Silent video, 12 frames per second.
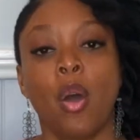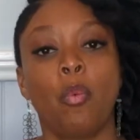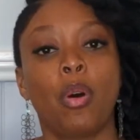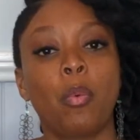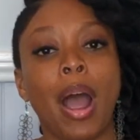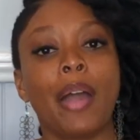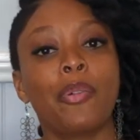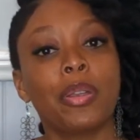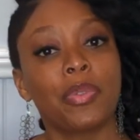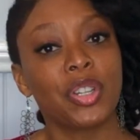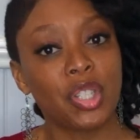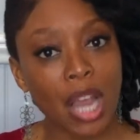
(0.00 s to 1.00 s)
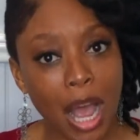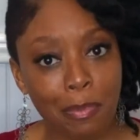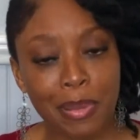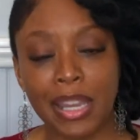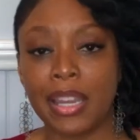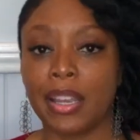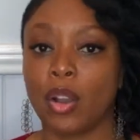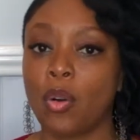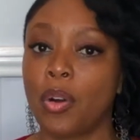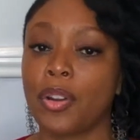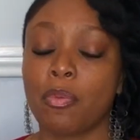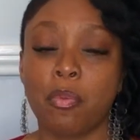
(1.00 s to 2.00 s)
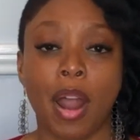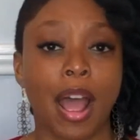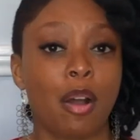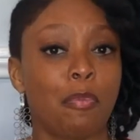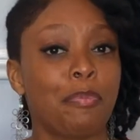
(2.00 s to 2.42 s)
Well, while we were shopping and going around,